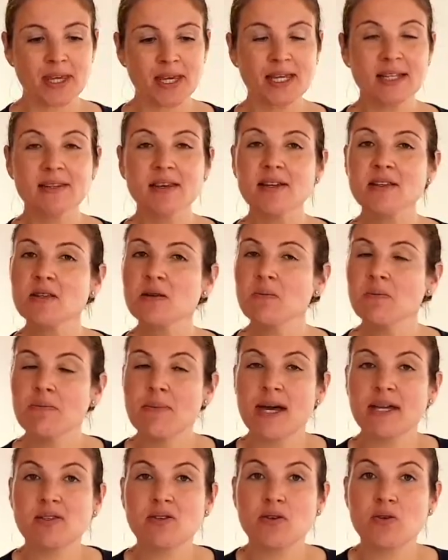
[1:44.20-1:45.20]
It doesn't
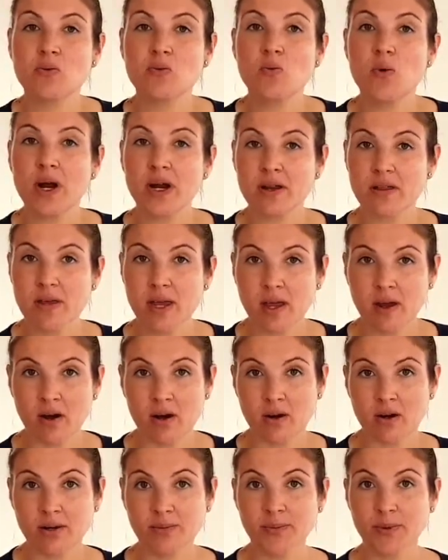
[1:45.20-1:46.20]
matter where they
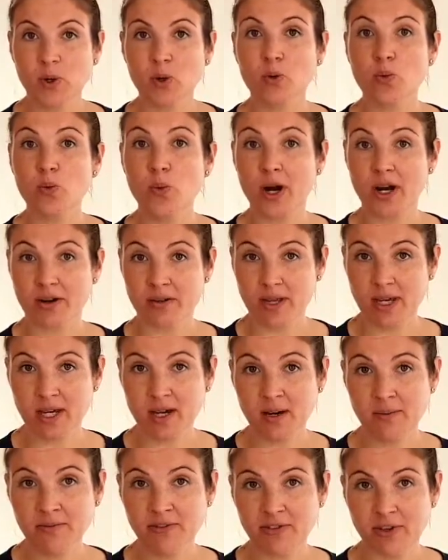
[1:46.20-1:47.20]
are or where they
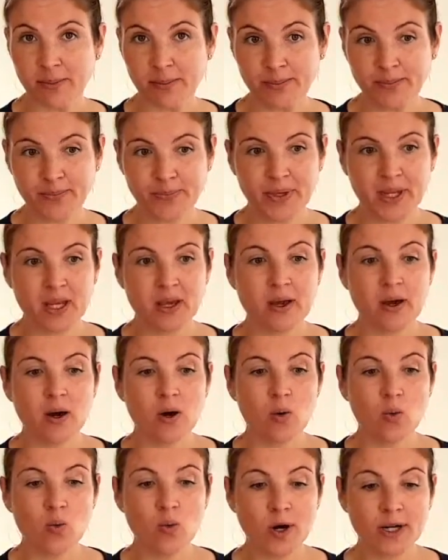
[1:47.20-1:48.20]
come from.
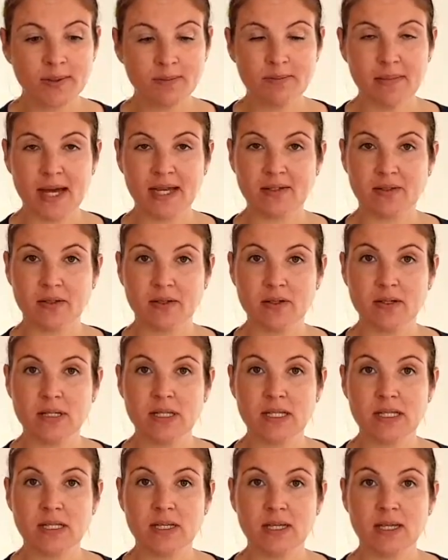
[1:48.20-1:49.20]
What
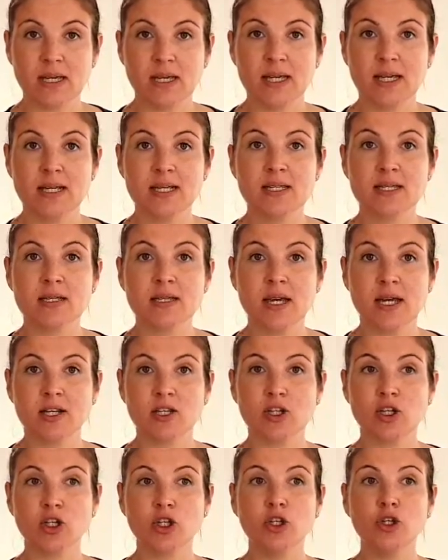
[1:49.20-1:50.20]
matters is
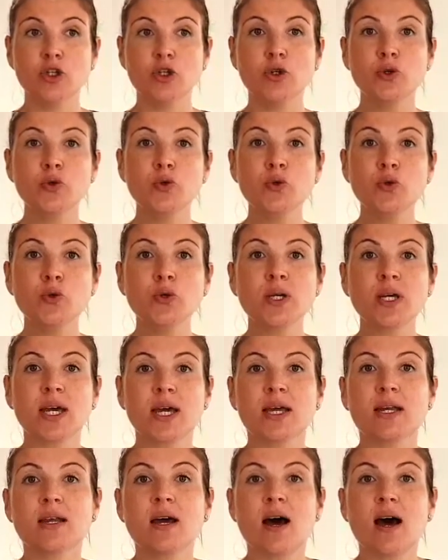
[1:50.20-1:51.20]
that you
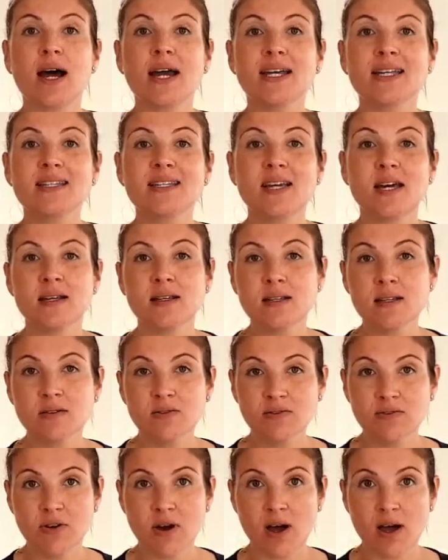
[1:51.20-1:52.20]
can
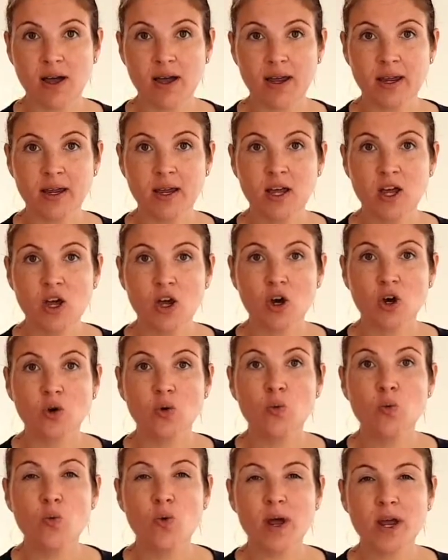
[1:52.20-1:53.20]
identify
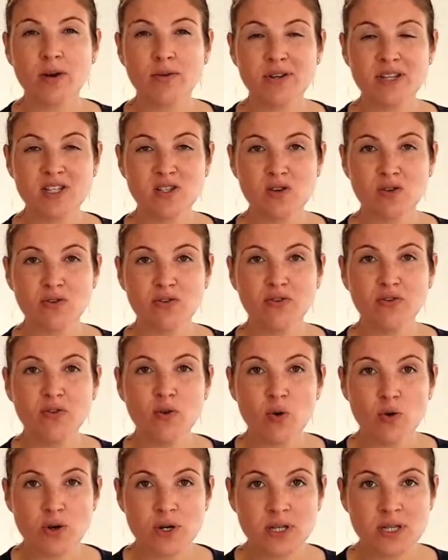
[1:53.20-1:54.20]
where is the
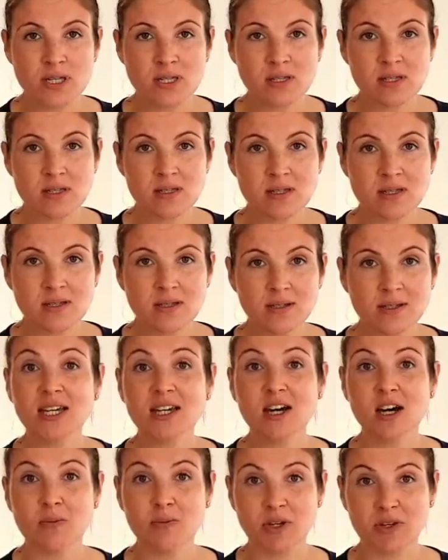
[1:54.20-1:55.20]
force
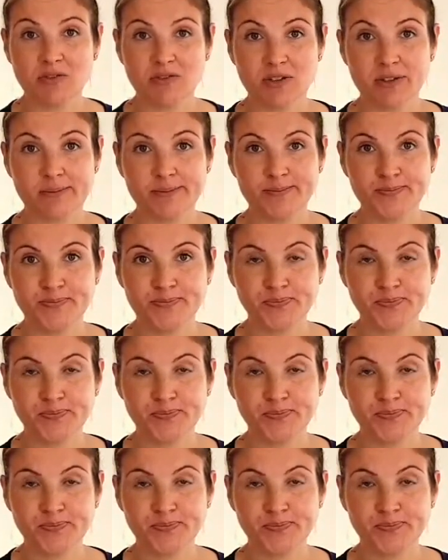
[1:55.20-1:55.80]
coming from.